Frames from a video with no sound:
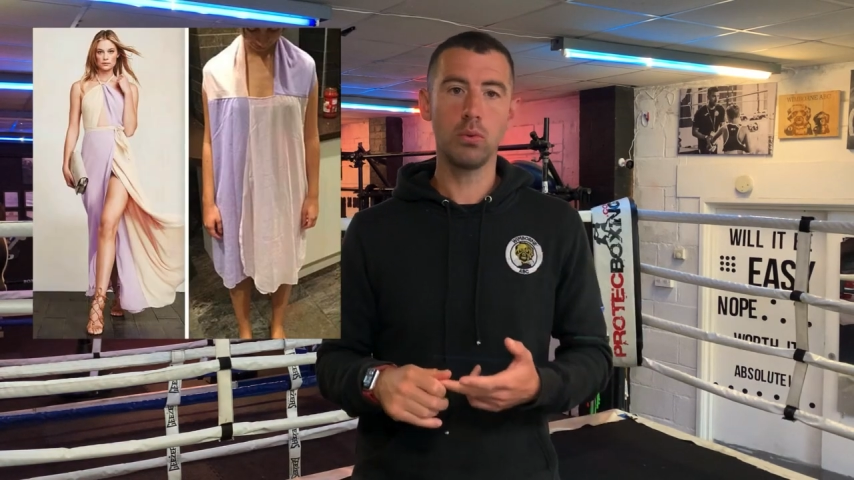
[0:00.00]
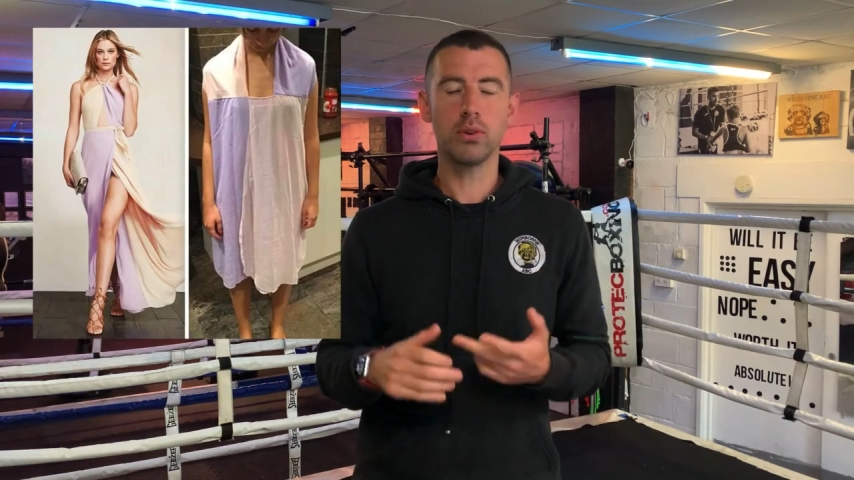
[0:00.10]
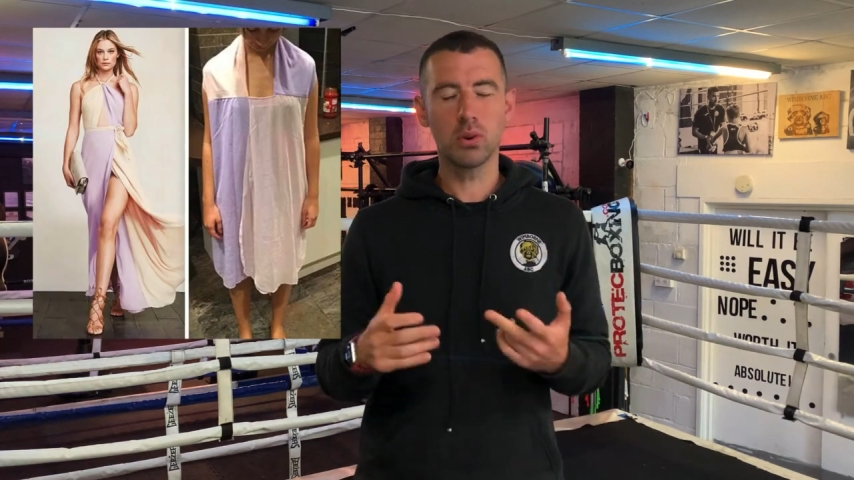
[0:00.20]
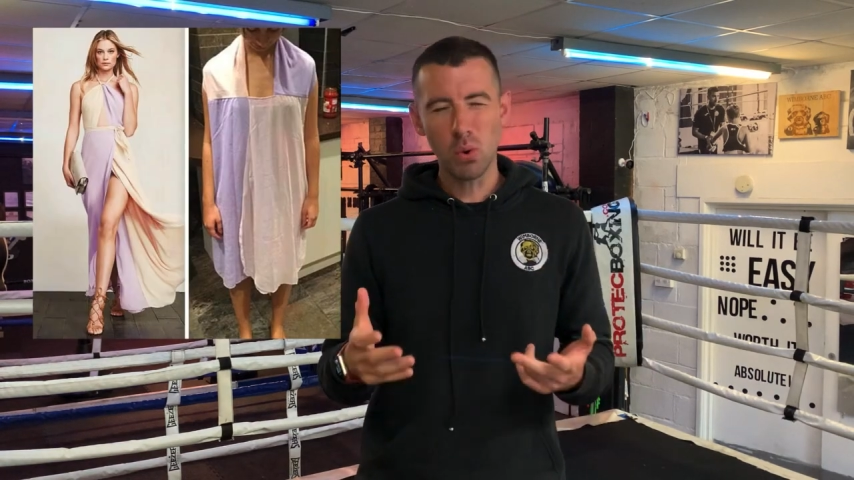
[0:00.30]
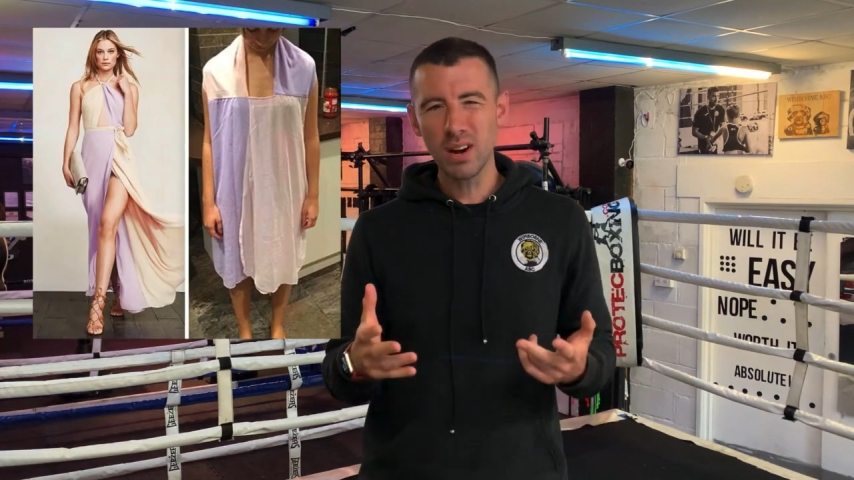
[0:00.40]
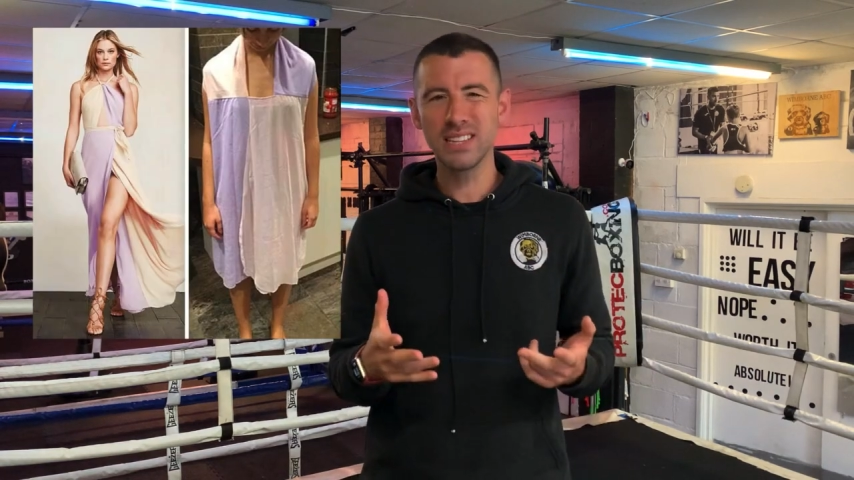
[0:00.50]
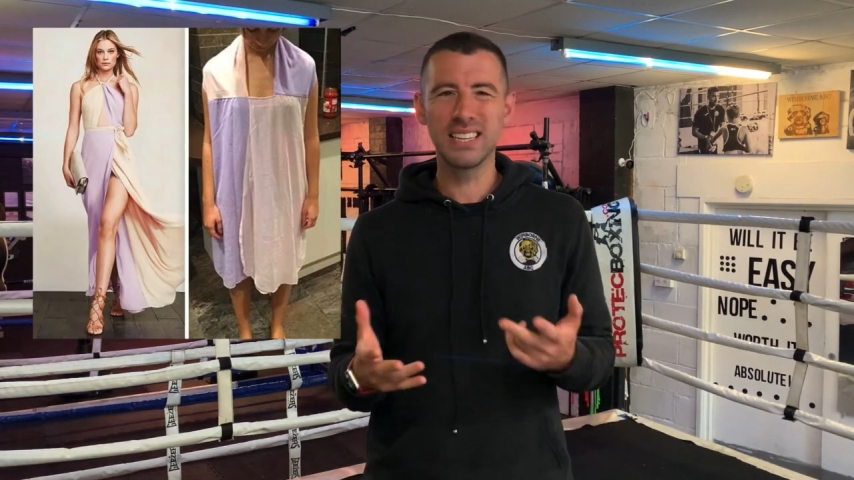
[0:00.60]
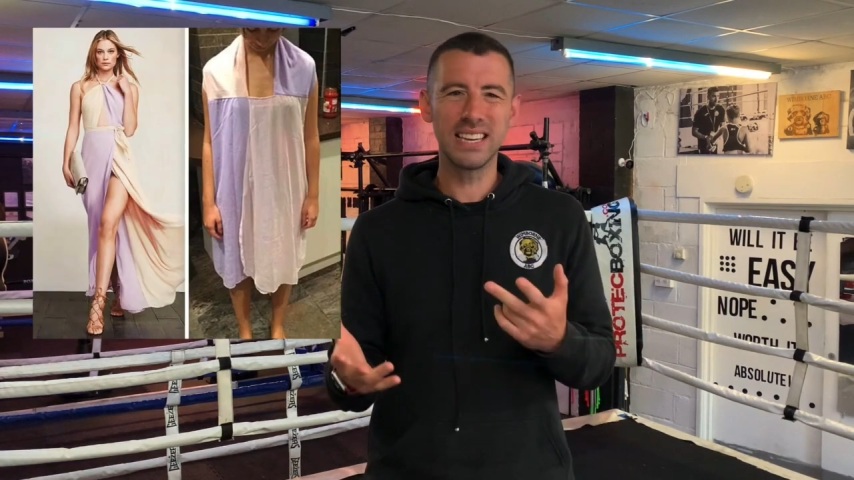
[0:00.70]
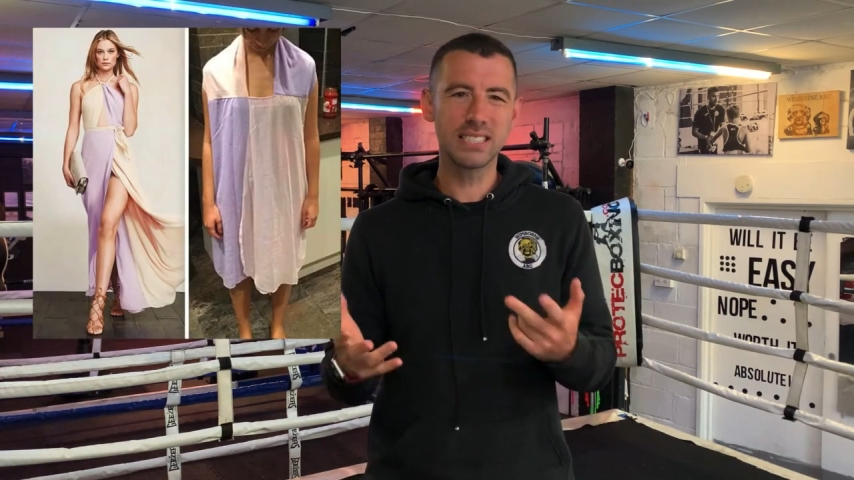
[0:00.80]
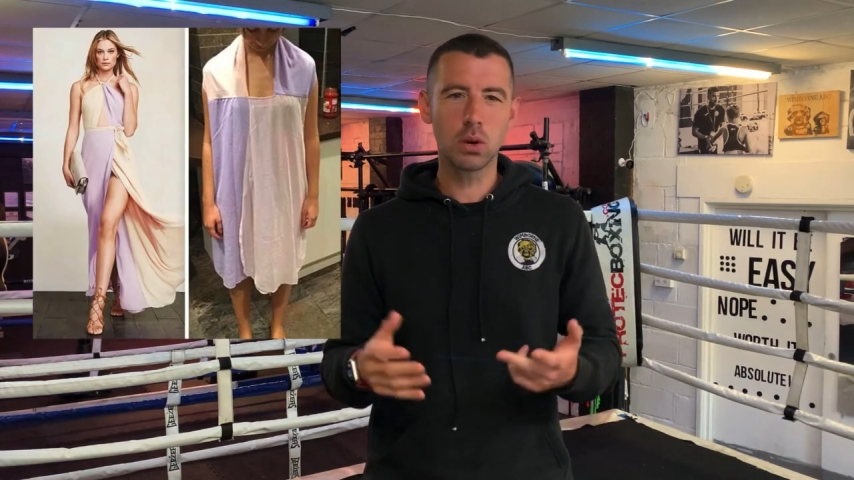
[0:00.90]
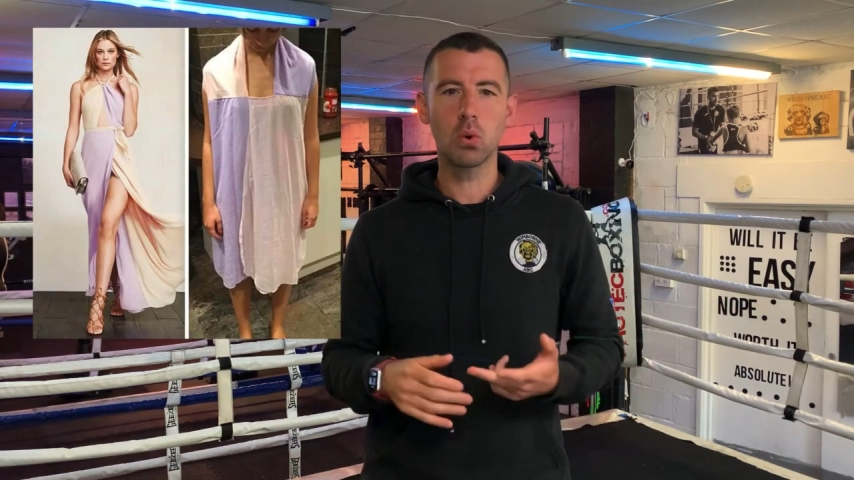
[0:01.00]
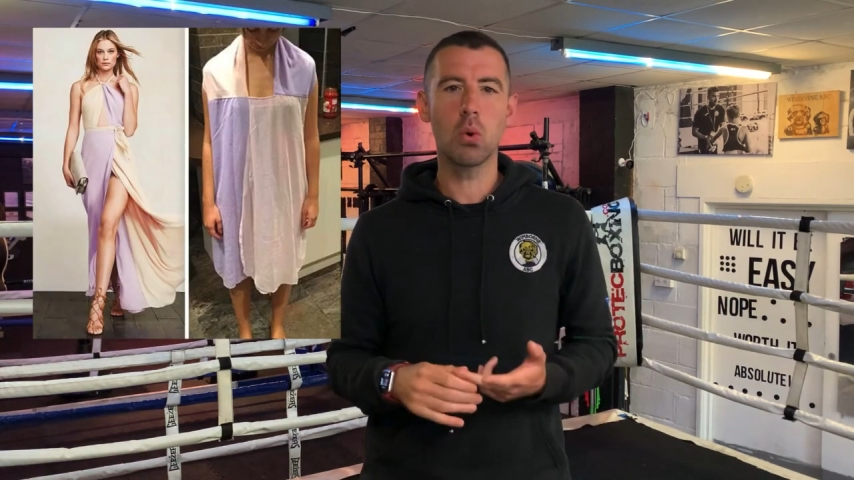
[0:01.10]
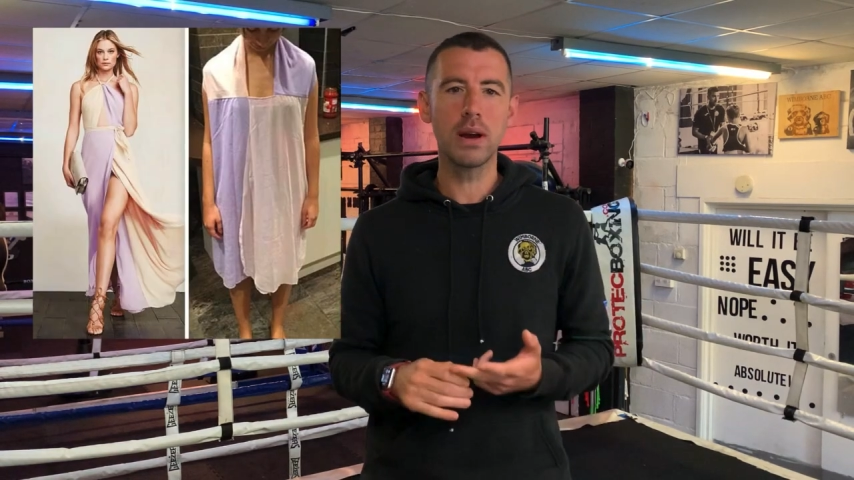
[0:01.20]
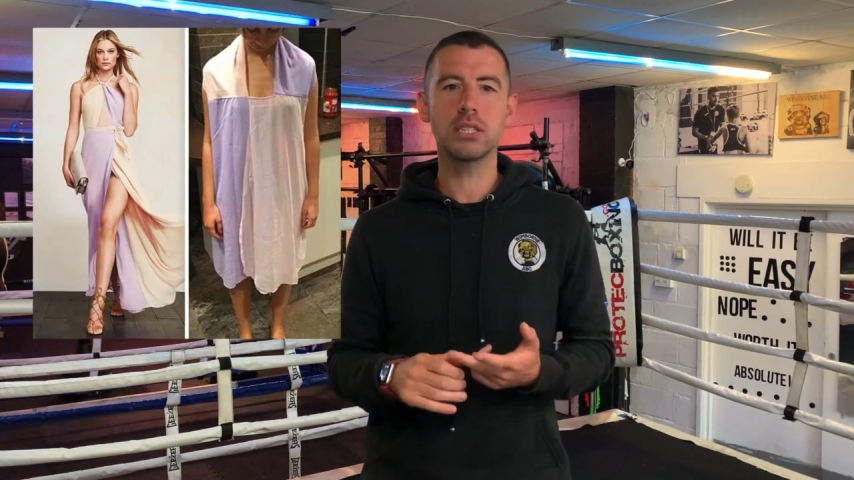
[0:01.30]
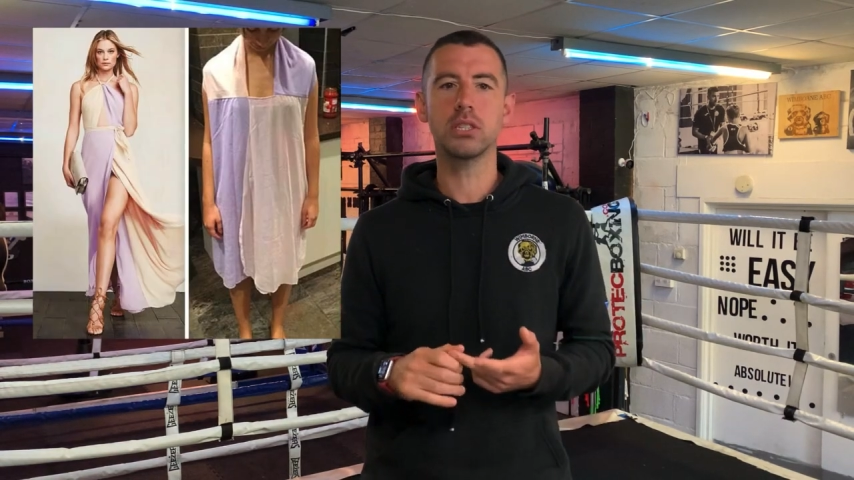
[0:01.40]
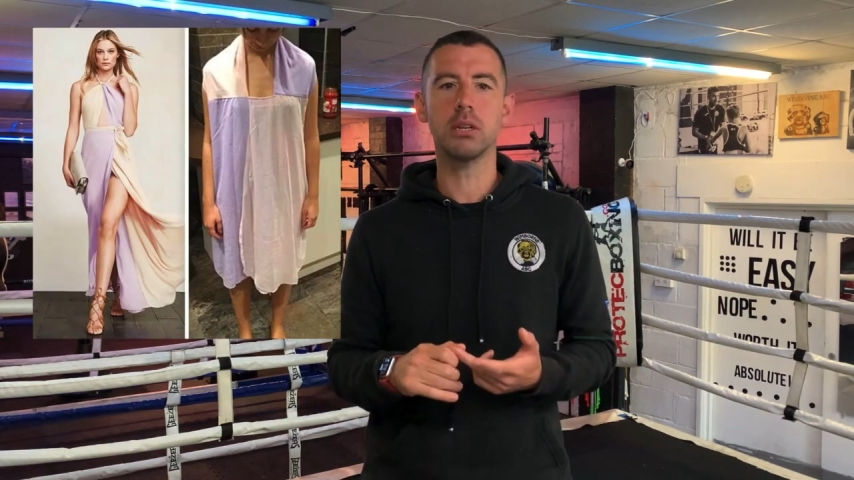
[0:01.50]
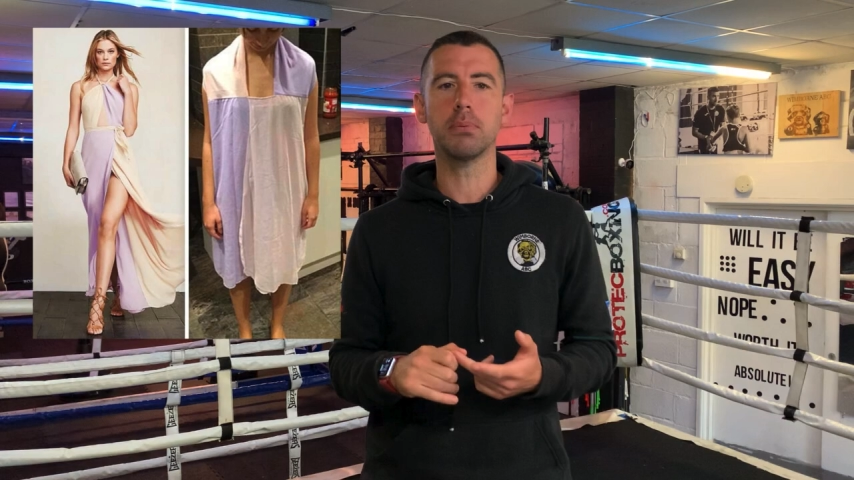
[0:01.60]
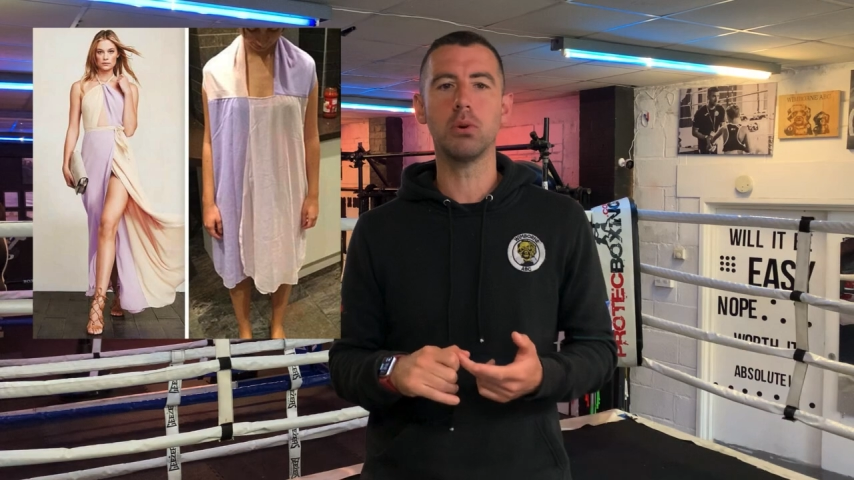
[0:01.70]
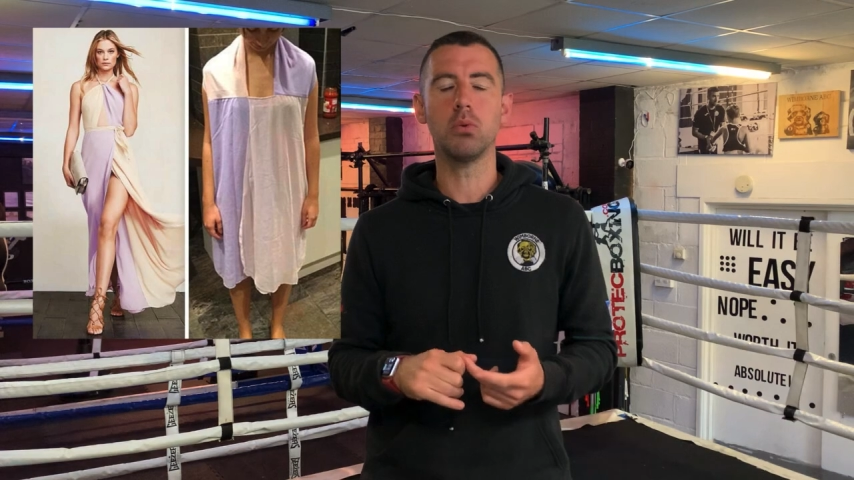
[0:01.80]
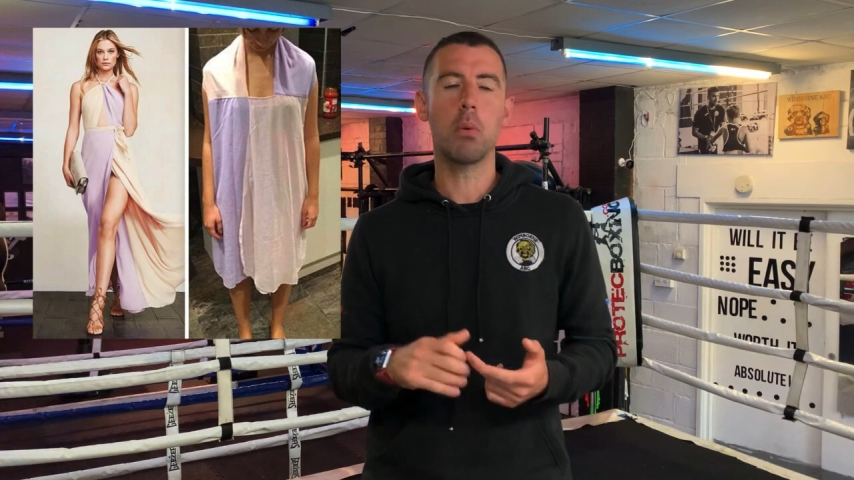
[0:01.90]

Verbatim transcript: the quality is questionable,